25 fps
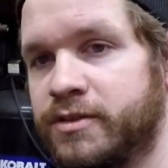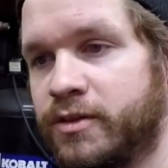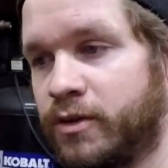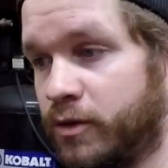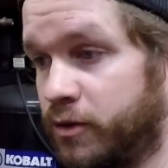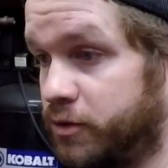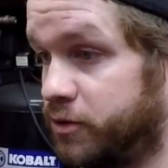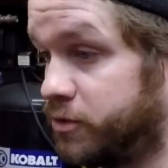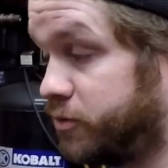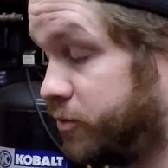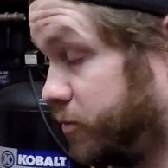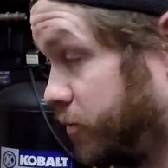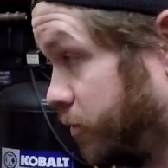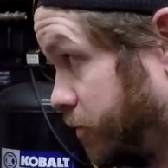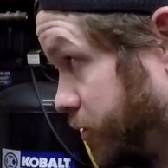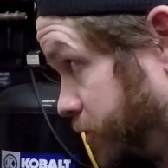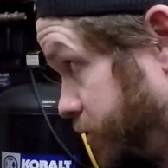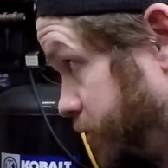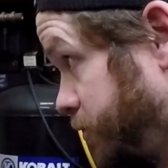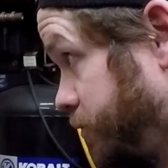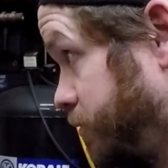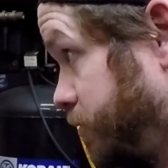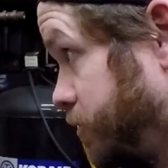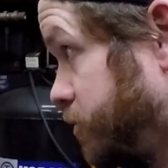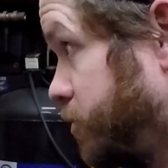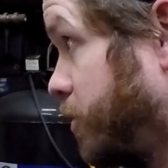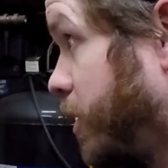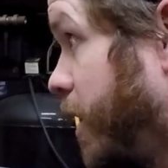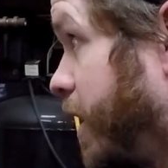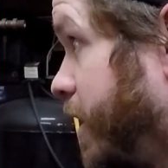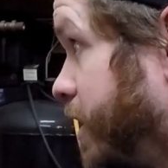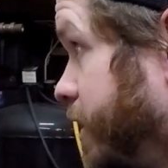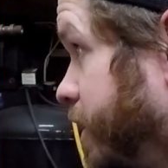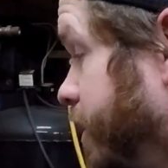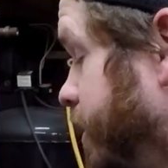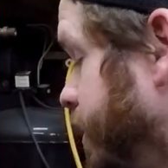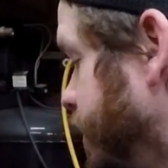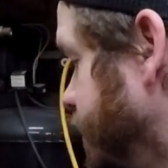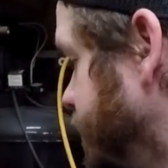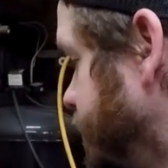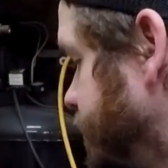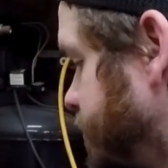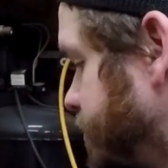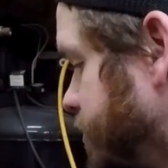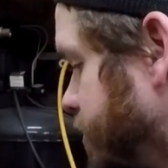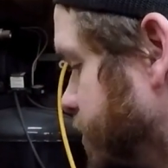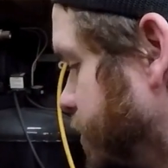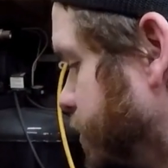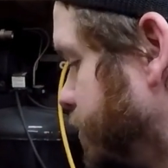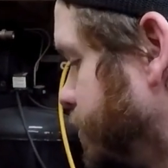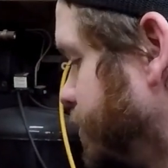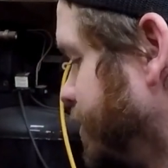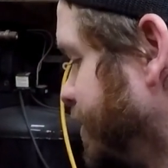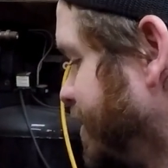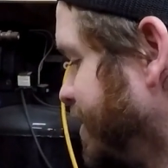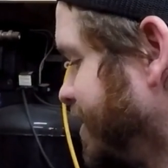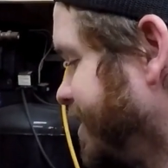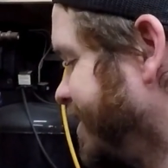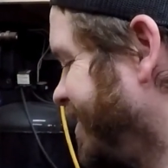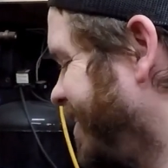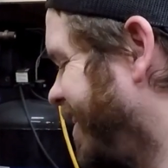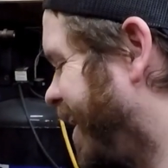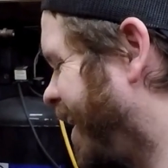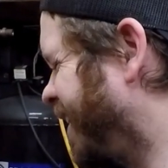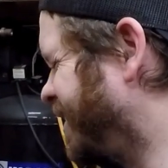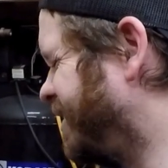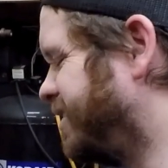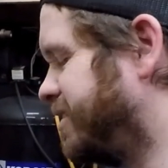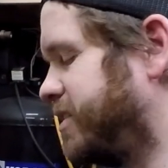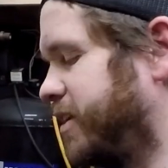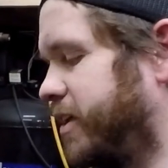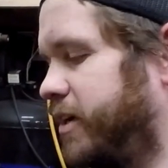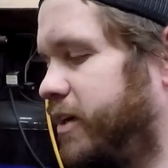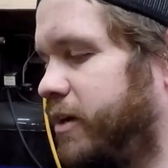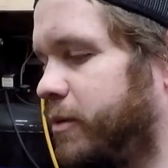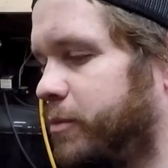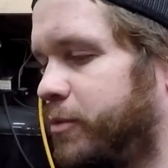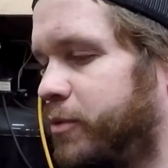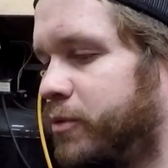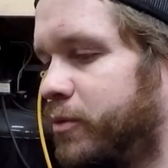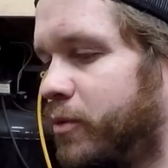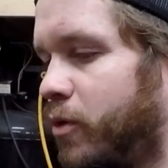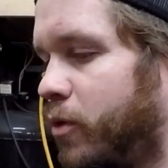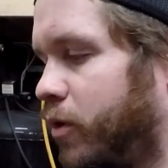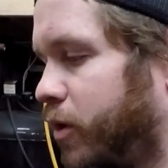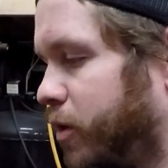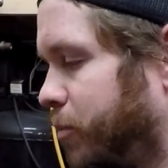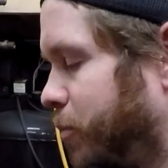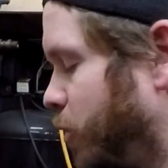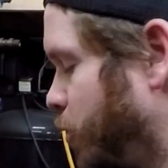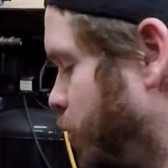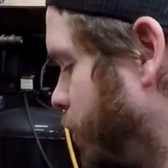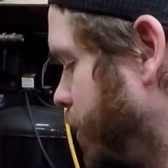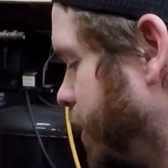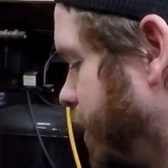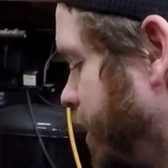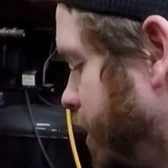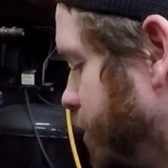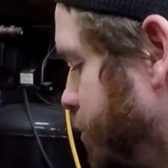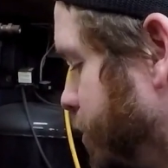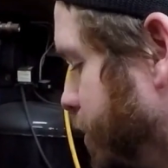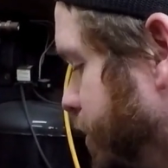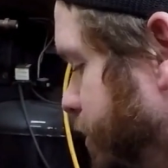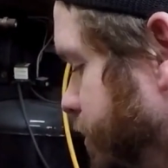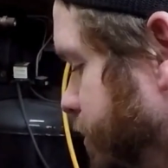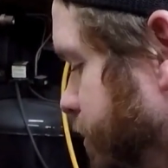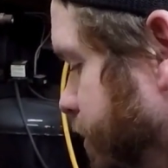or try it again, so I just ended up throwing them away, but